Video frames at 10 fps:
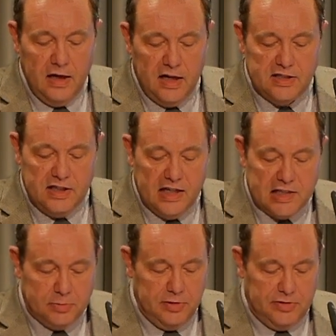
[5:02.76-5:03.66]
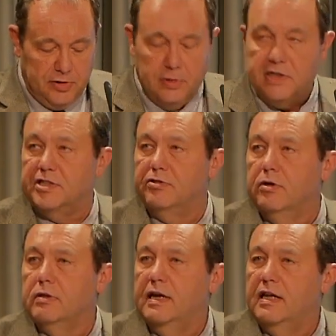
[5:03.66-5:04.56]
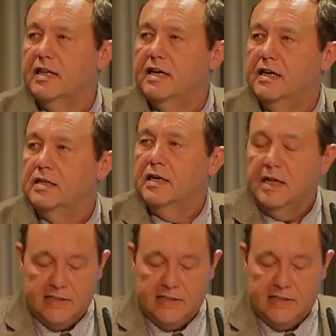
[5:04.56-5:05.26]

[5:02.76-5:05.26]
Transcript: as the instrument through which the ruling elite